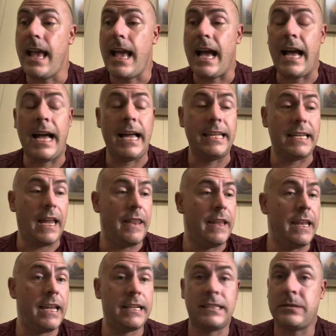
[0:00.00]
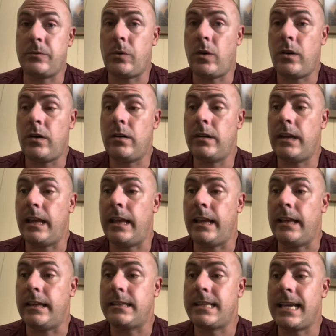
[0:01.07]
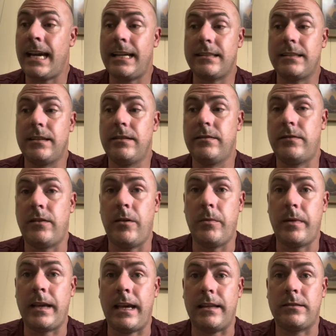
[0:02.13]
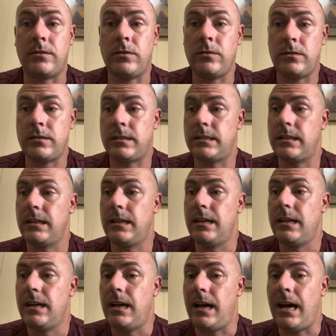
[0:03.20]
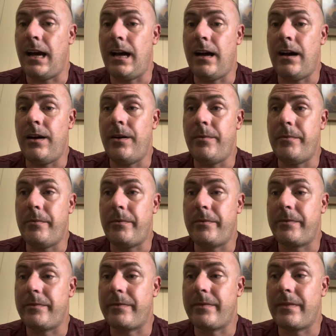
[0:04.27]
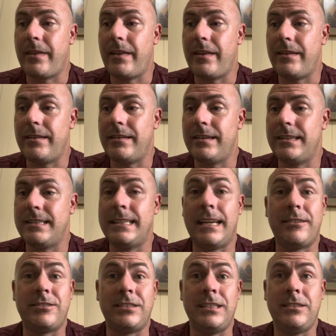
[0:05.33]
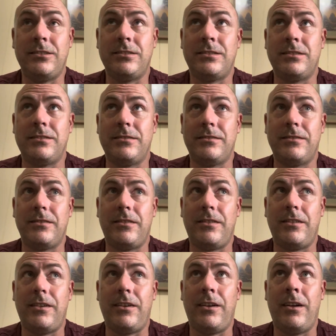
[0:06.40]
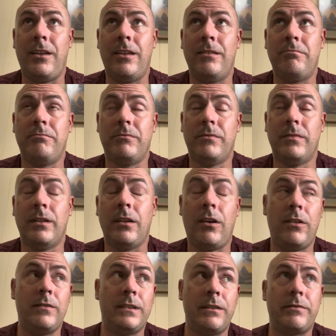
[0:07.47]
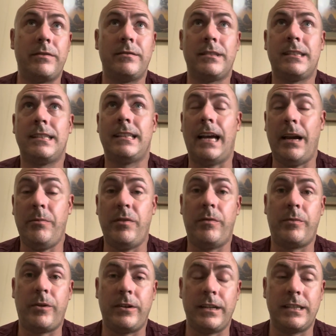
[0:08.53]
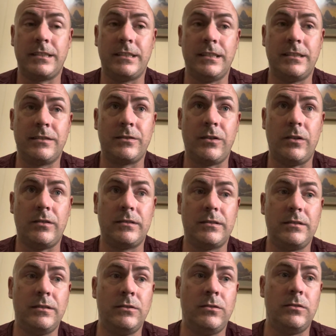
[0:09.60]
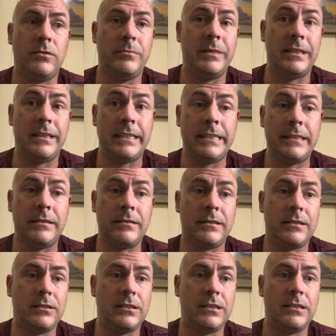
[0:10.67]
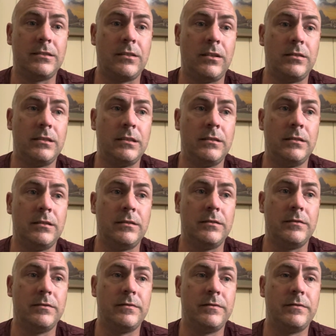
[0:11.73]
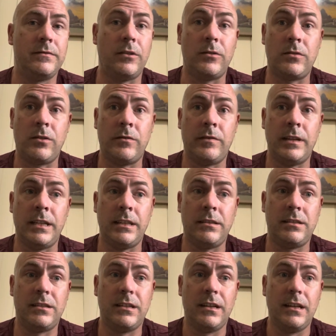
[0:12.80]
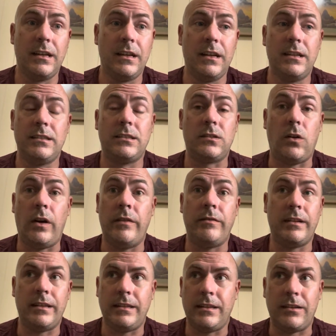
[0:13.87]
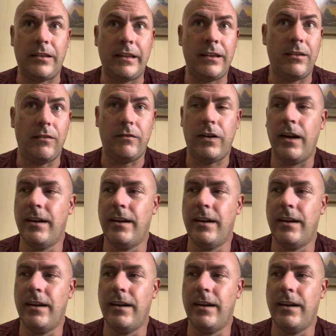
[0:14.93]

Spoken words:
And the next one is Kat from Kat Talks. Now she does a lot of different type of projects. She's got your mill heels, she's got your full coverage, she's got everything you can think of.